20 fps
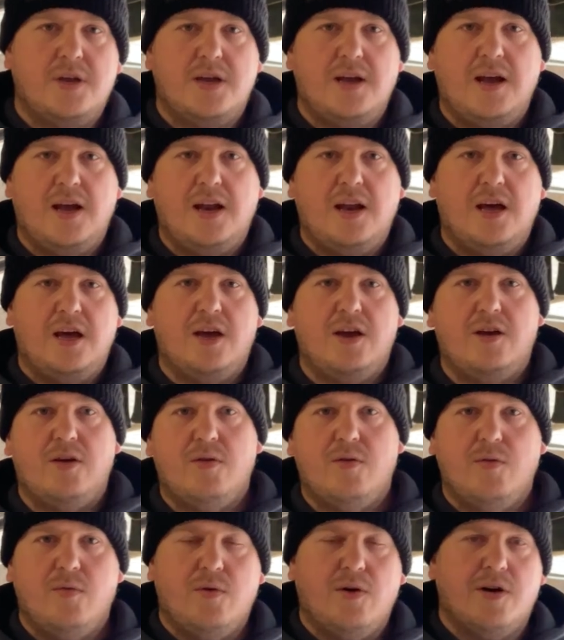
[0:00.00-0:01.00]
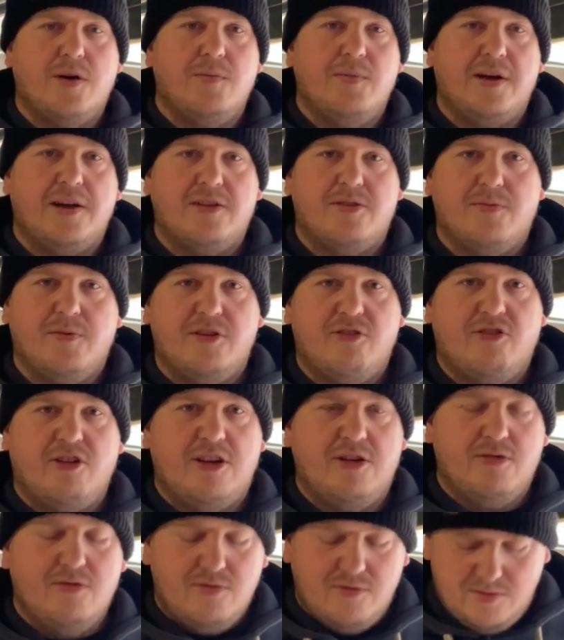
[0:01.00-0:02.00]
Hello, welcome back to my
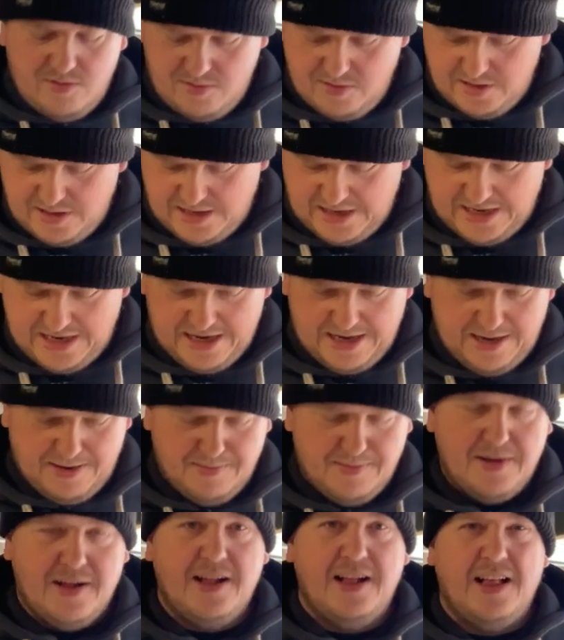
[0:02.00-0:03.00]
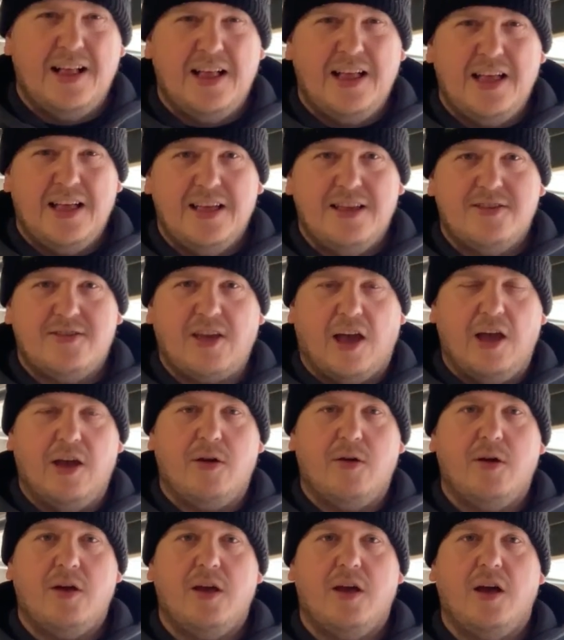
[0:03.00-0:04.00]
channel. Um,
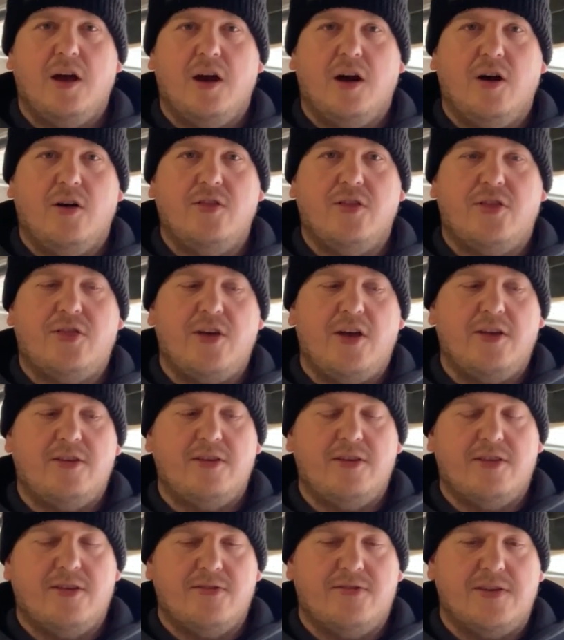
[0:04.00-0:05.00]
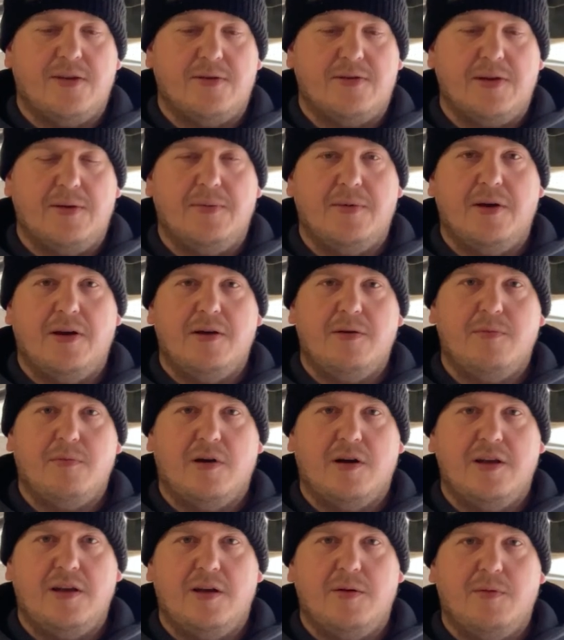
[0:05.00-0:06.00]
so on the 30th of September,
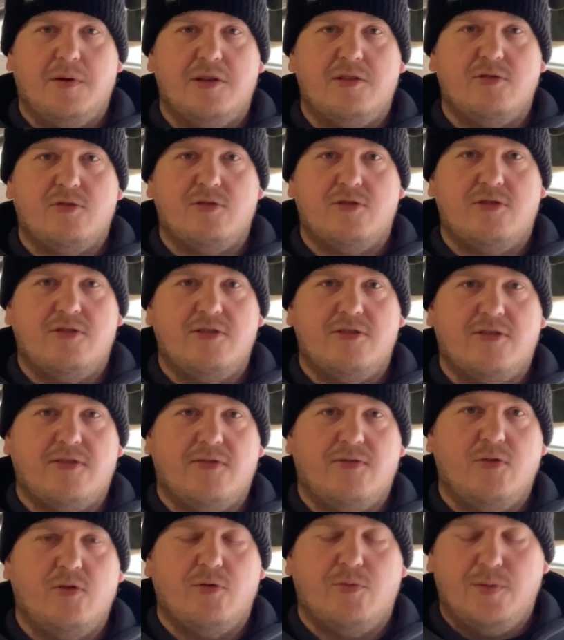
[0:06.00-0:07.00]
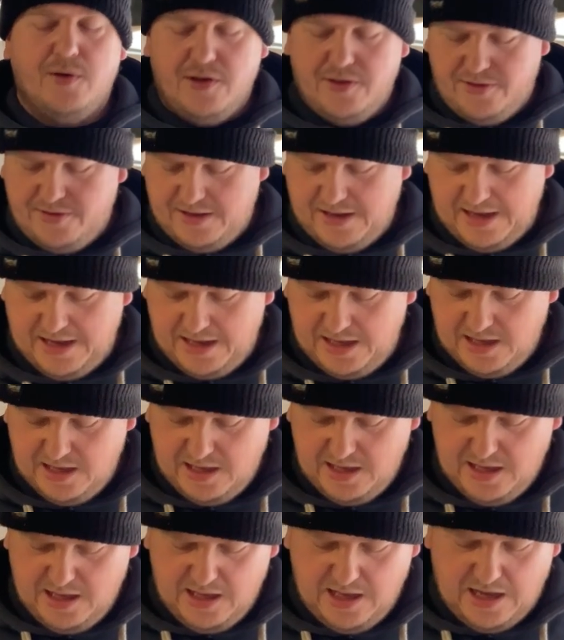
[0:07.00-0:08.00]
my daughter's fourth birthday,
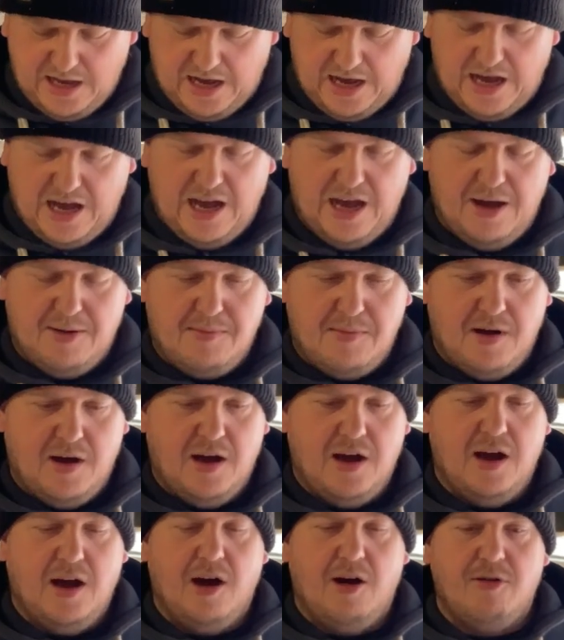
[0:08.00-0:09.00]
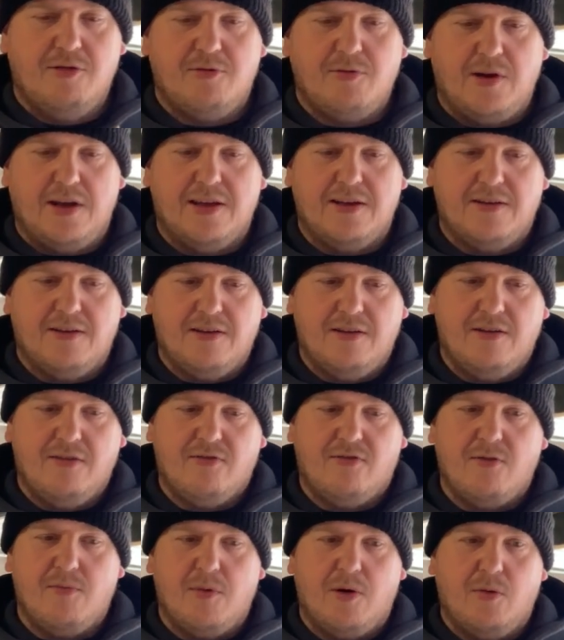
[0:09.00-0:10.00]
um, I was waiting
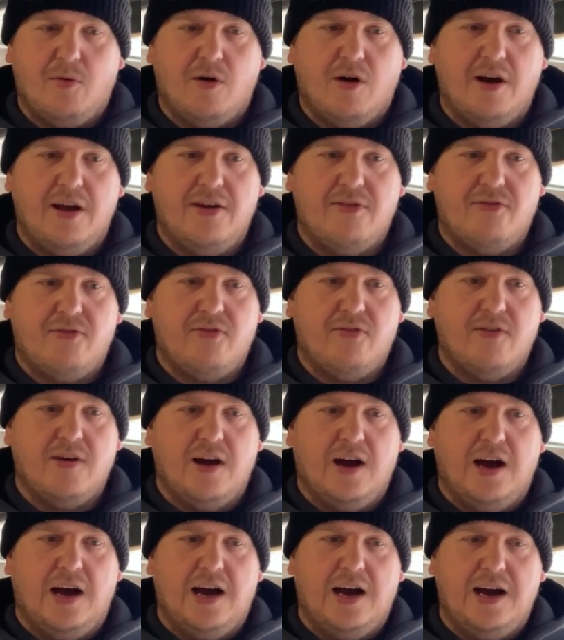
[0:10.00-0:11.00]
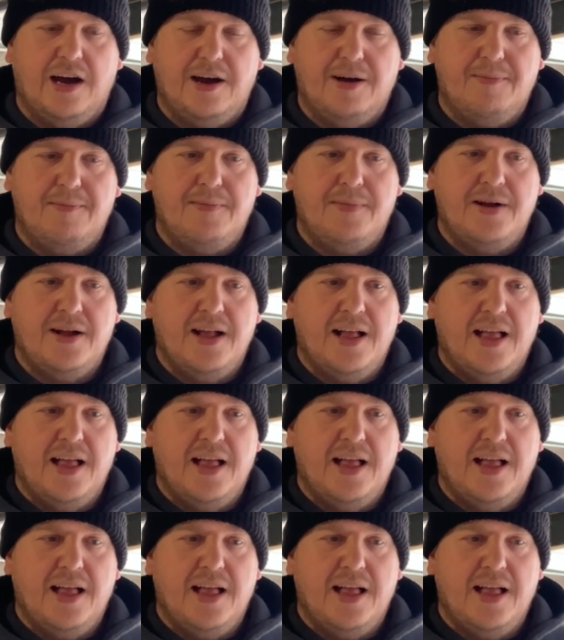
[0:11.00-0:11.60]
for my wife, and